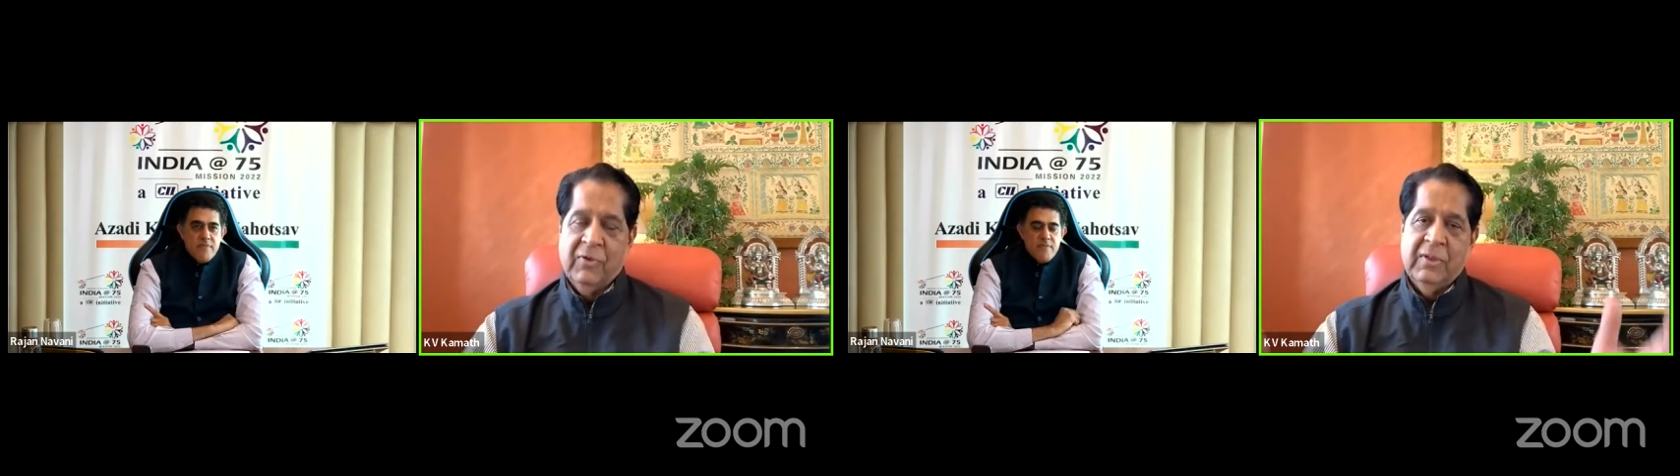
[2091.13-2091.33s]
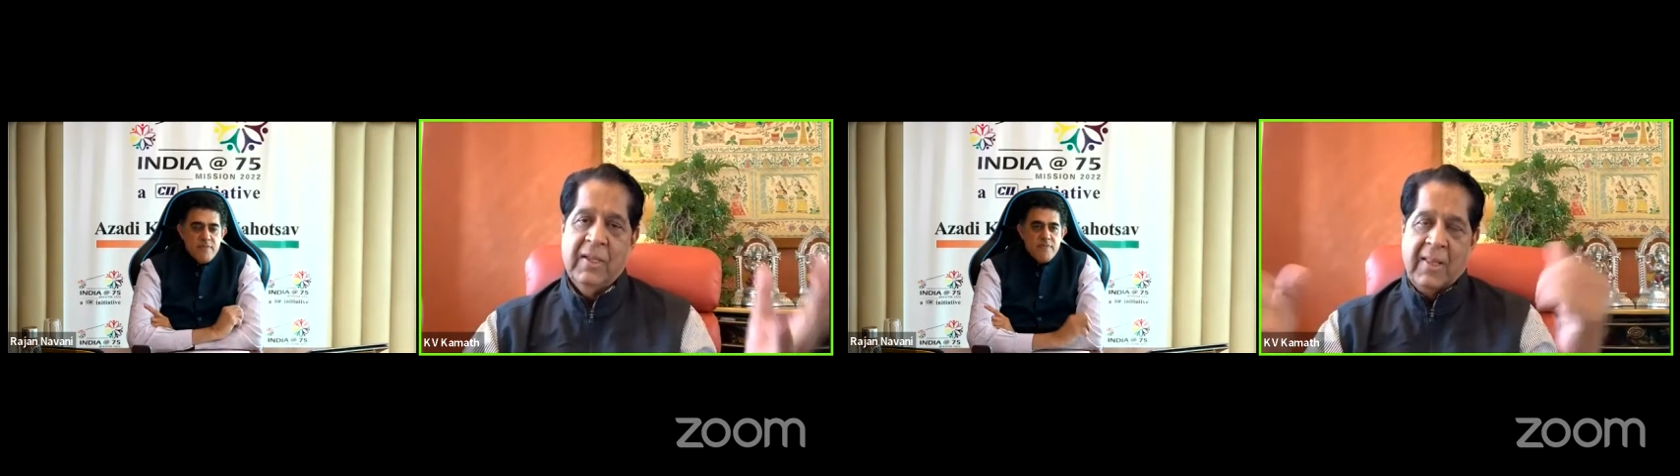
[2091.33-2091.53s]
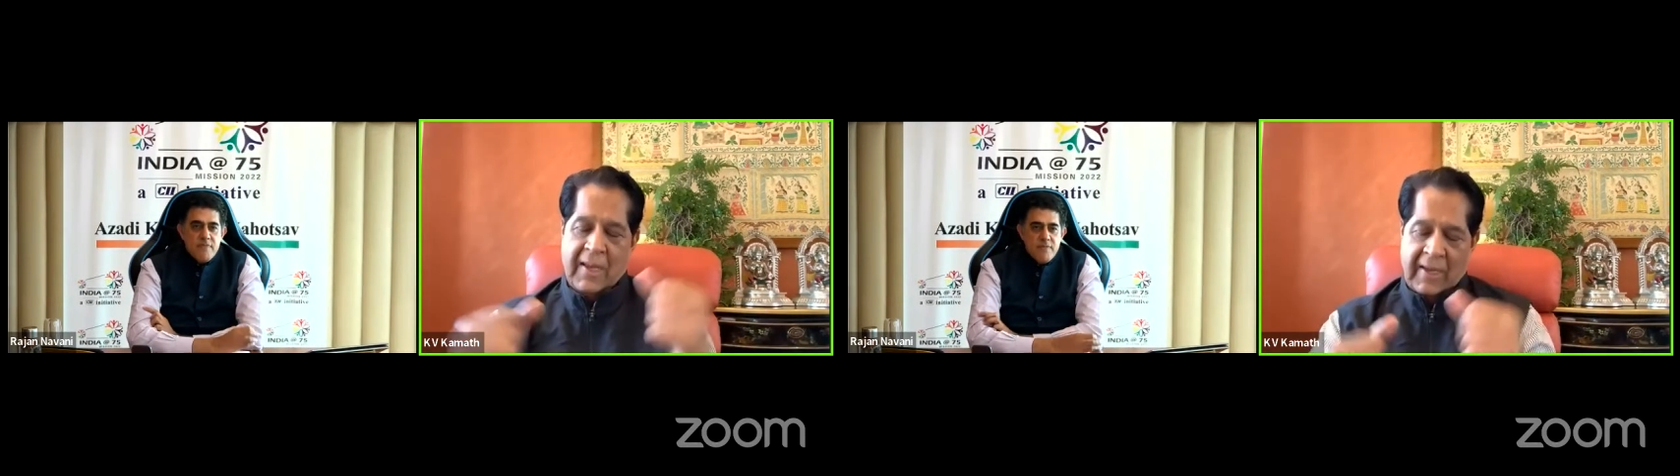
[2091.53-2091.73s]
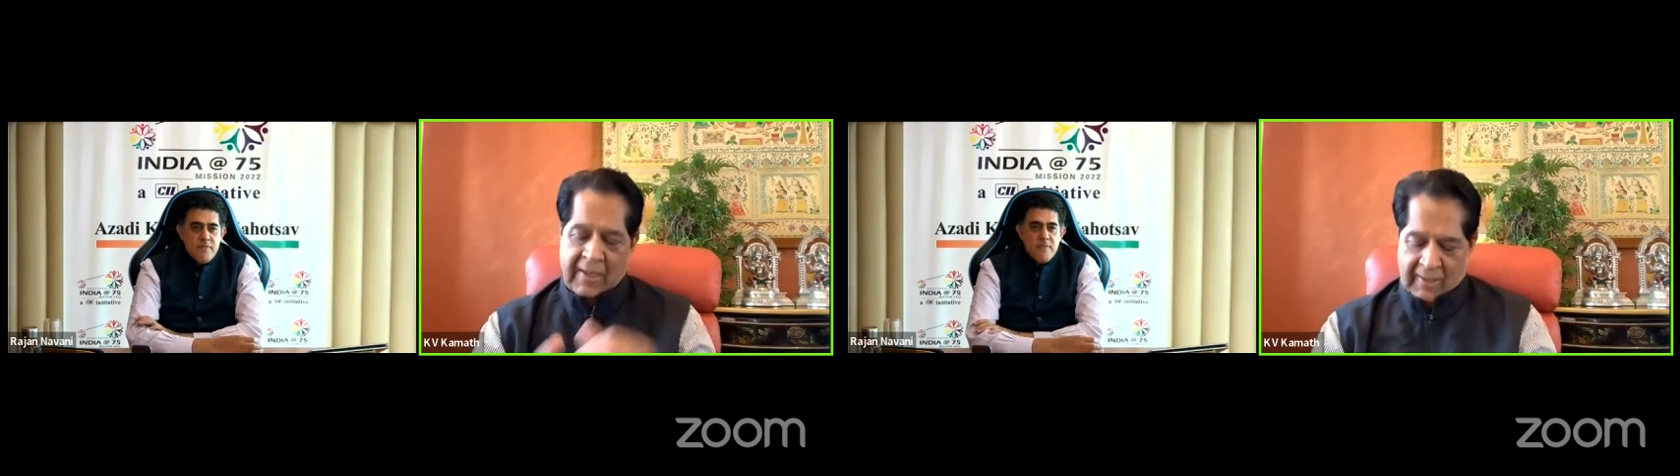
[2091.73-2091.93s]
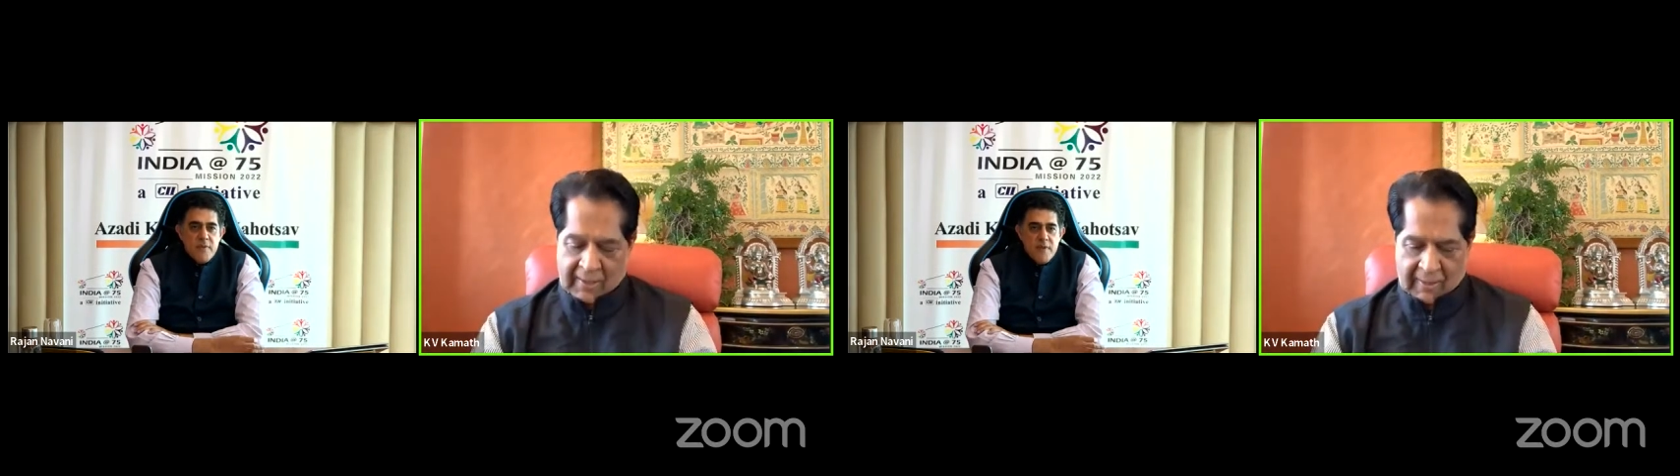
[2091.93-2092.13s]
forth in
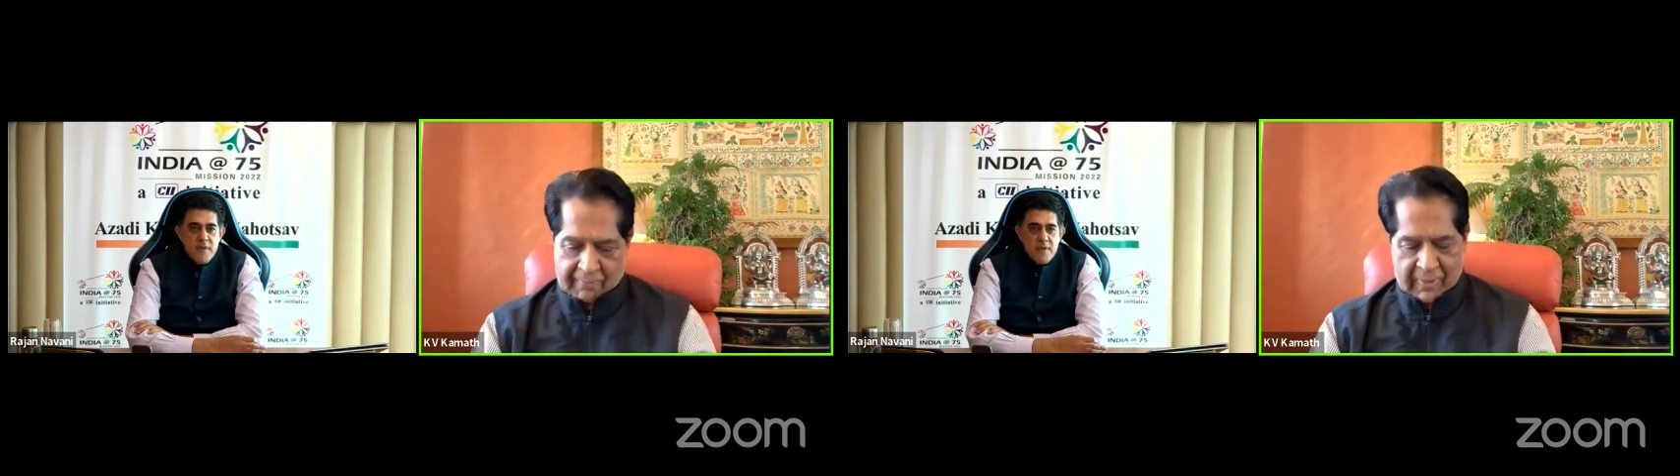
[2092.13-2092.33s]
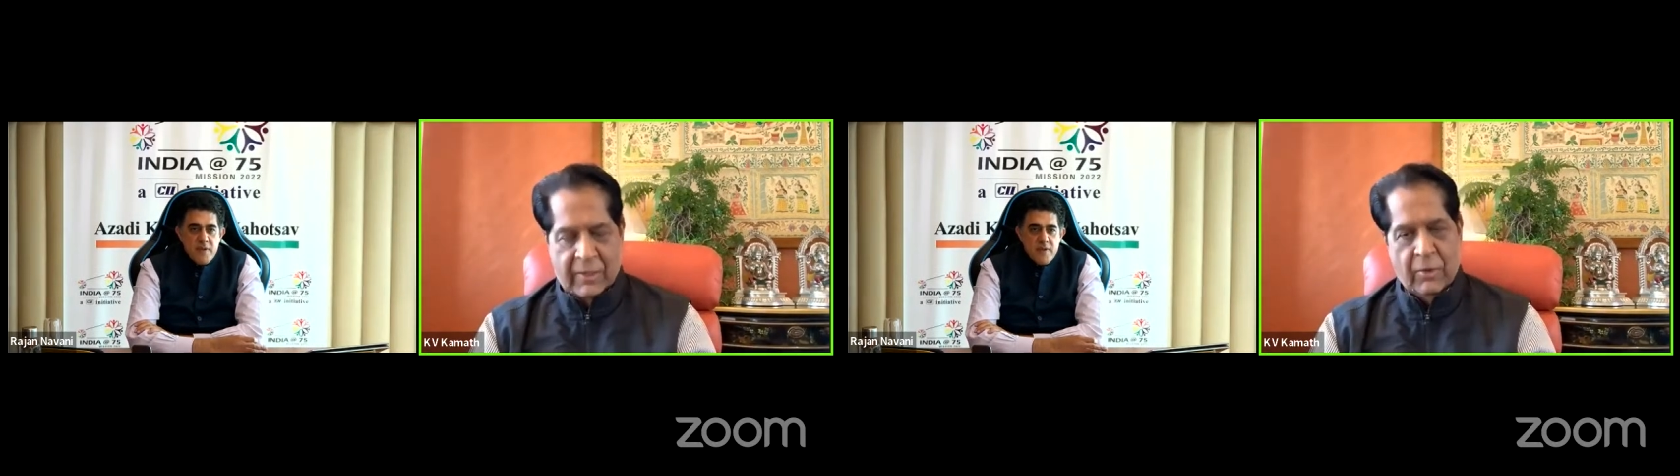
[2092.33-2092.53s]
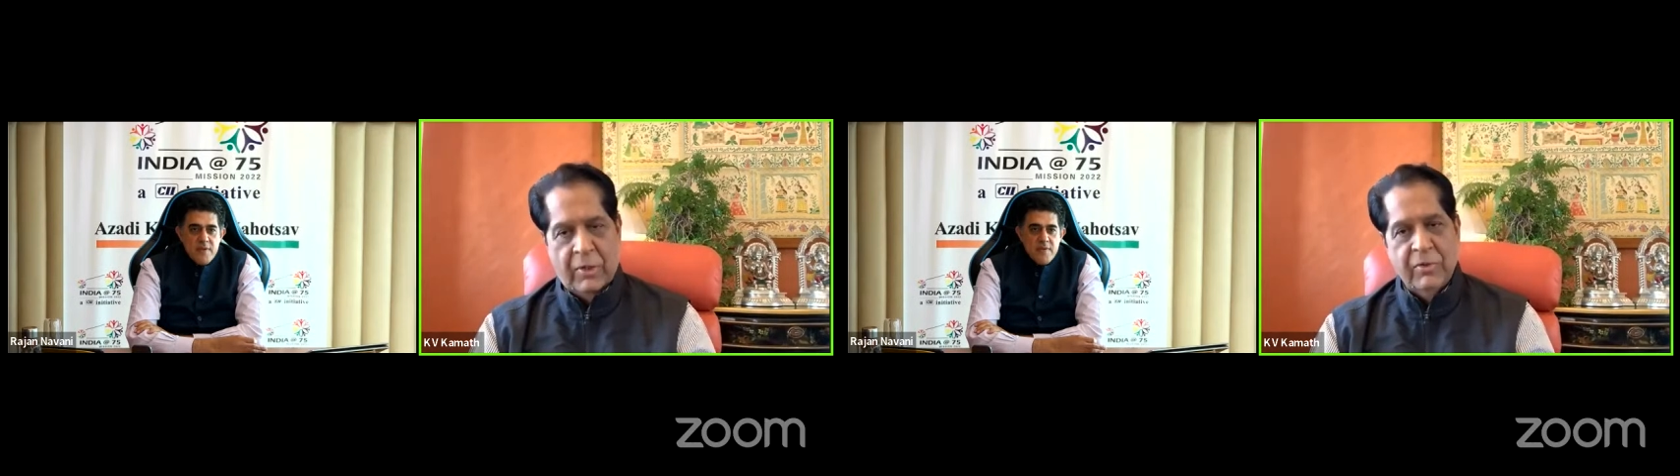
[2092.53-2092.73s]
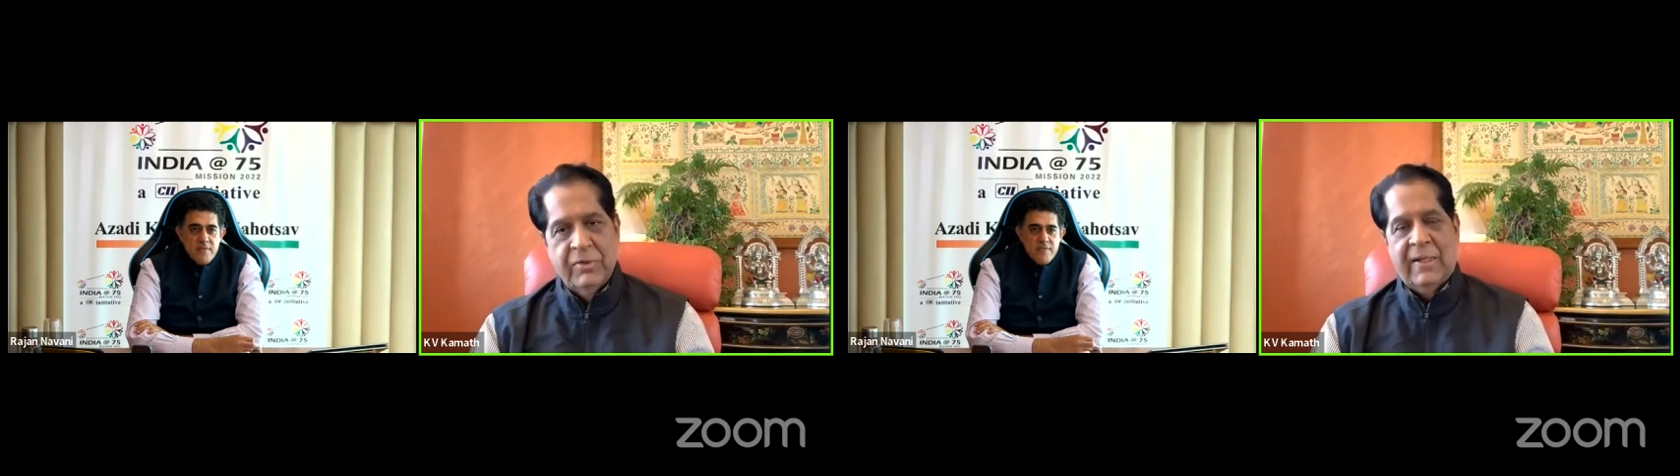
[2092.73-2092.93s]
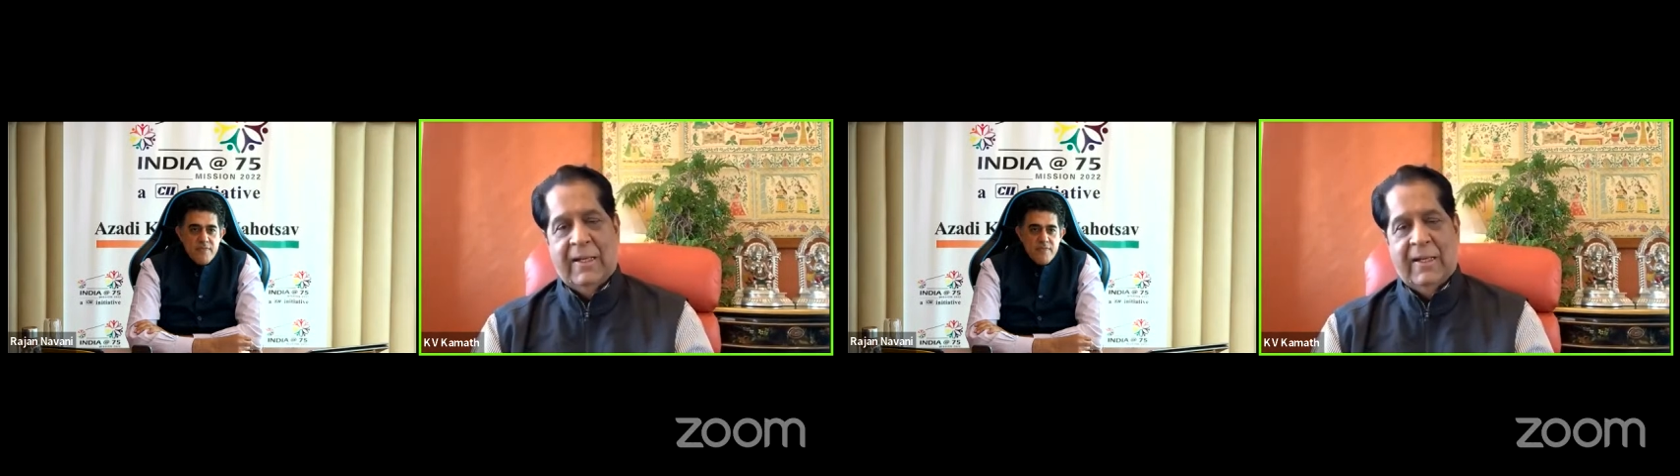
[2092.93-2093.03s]
using